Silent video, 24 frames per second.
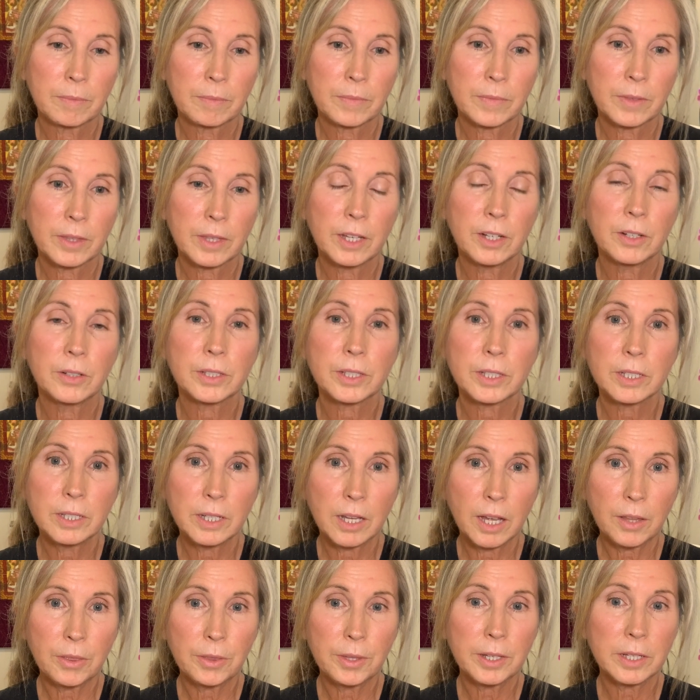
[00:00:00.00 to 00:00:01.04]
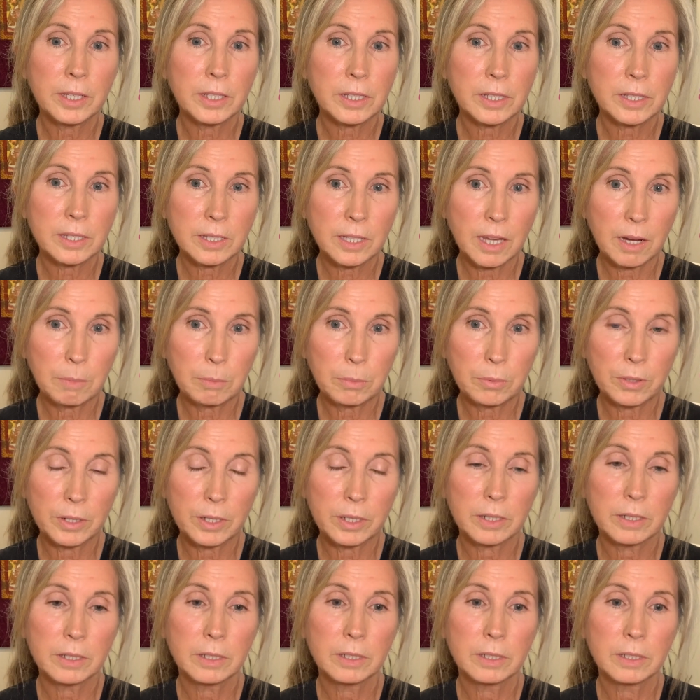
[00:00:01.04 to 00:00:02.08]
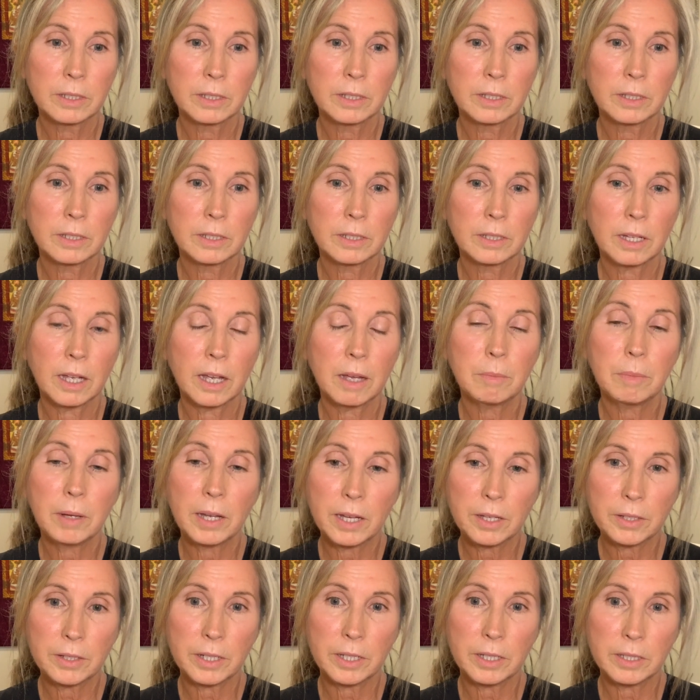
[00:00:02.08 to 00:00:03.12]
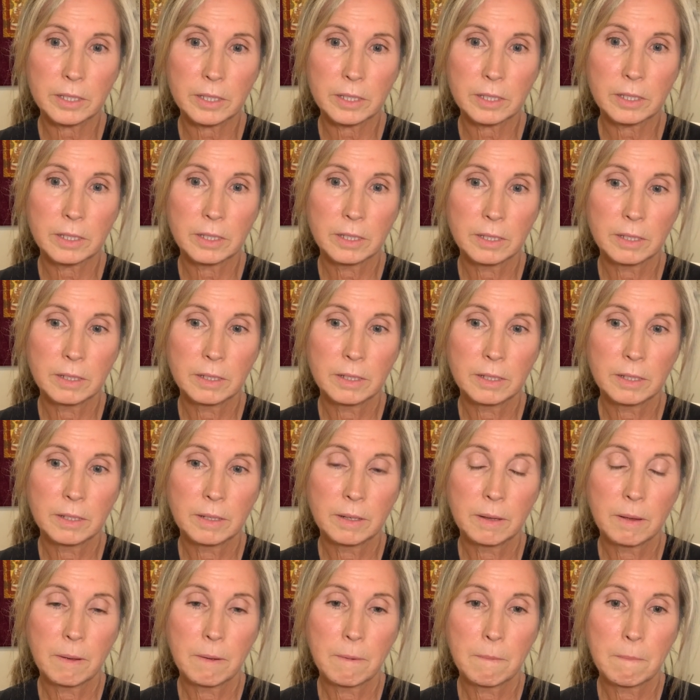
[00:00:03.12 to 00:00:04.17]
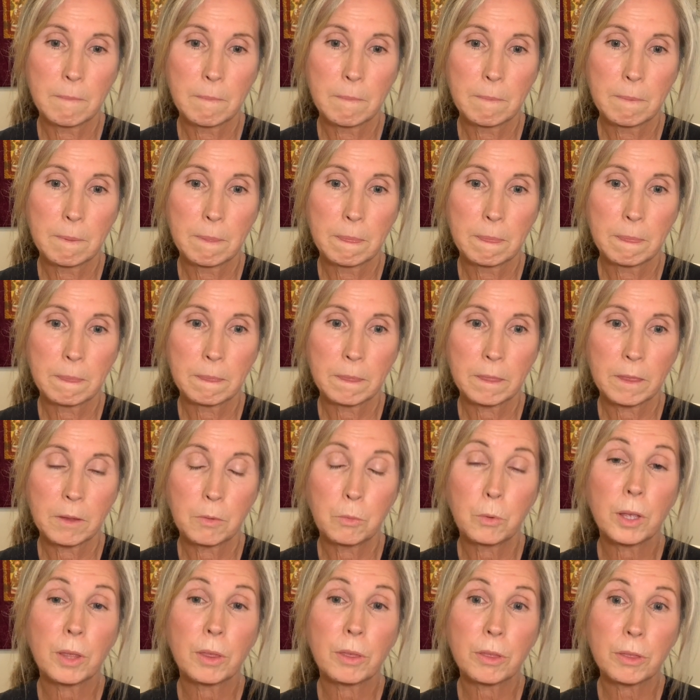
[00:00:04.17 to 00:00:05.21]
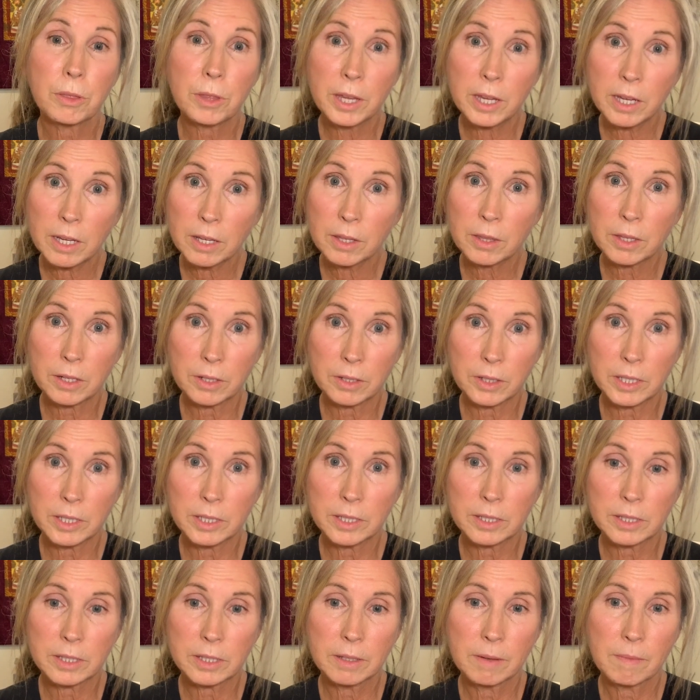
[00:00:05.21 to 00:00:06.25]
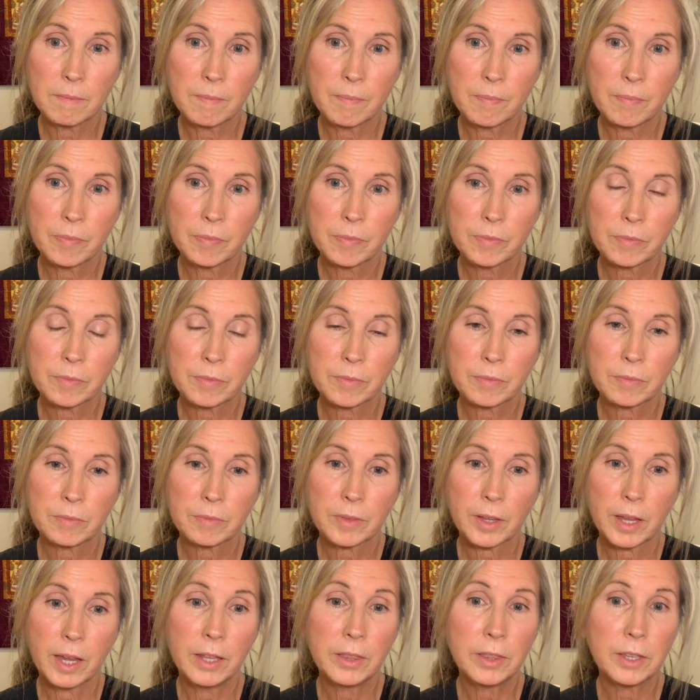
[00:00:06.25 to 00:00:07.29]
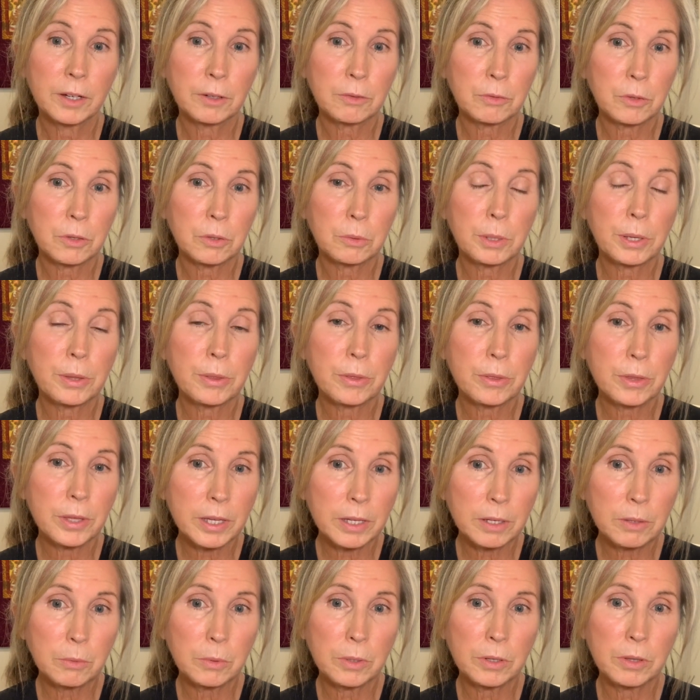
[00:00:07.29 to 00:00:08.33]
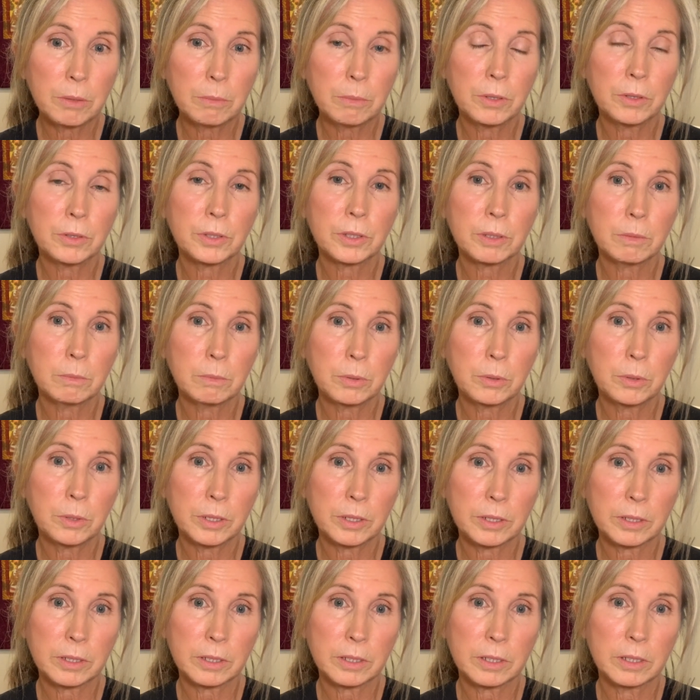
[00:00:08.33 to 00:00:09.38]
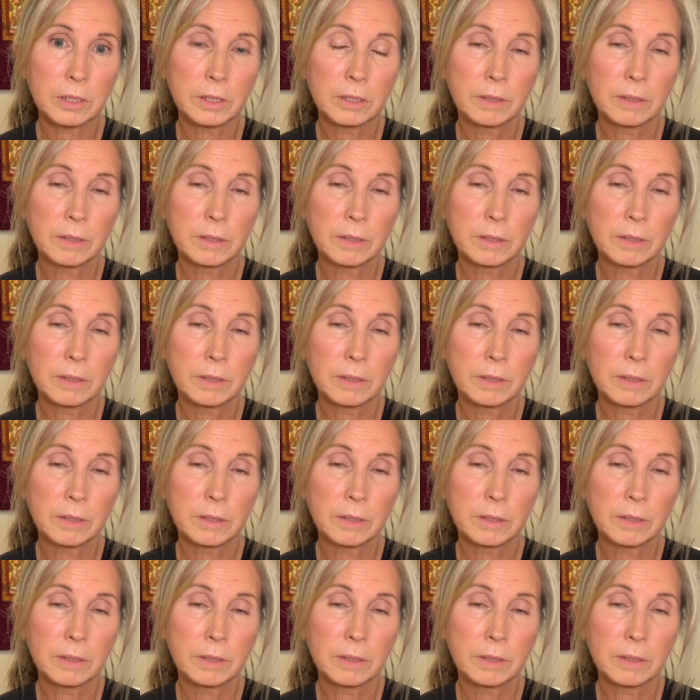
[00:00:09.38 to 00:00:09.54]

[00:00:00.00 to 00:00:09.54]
There is nothing separate about us. We think there is, and therefore we think we're the most important.